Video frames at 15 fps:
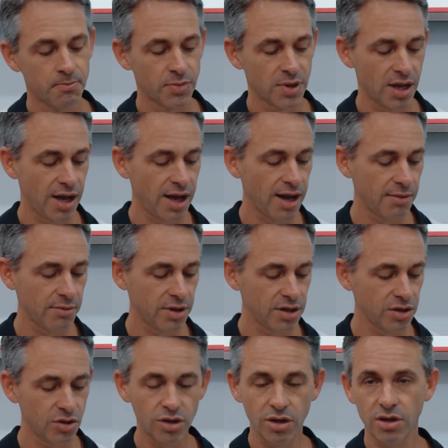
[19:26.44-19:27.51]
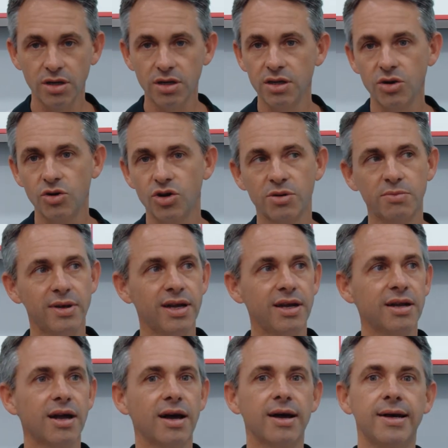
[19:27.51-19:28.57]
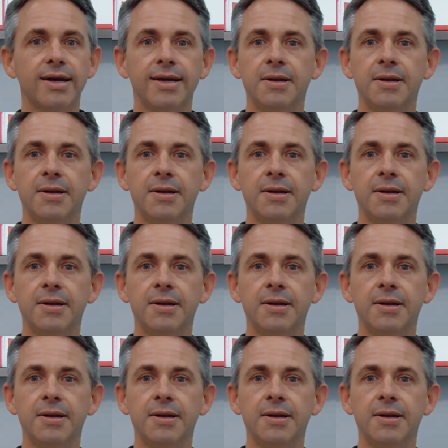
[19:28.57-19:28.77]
It could have been, I